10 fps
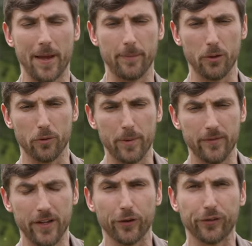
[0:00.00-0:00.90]
maybe with
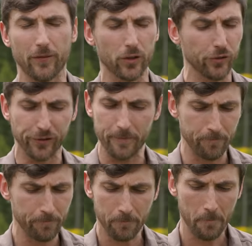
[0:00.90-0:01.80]
PVS-7s,
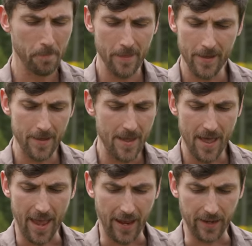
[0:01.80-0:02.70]

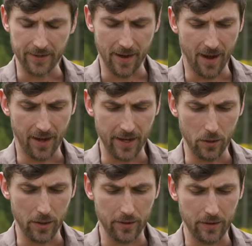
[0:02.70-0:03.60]
and uh,
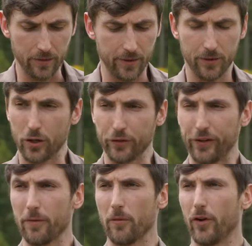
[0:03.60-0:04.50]
it, you could
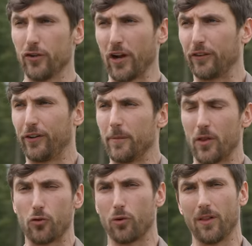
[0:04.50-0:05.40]
see from the footage, I could see them
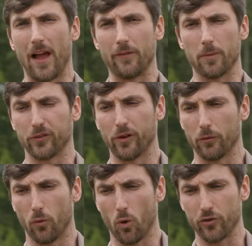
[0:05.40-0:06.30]
in the tree line from a
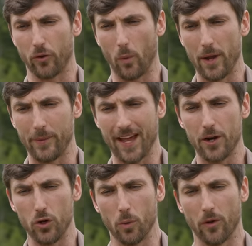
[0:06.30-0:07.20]
solid 400 away. We kind
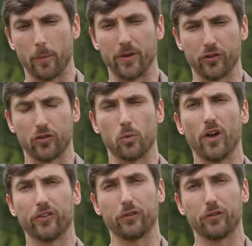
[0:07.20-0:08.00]
of knew where their position was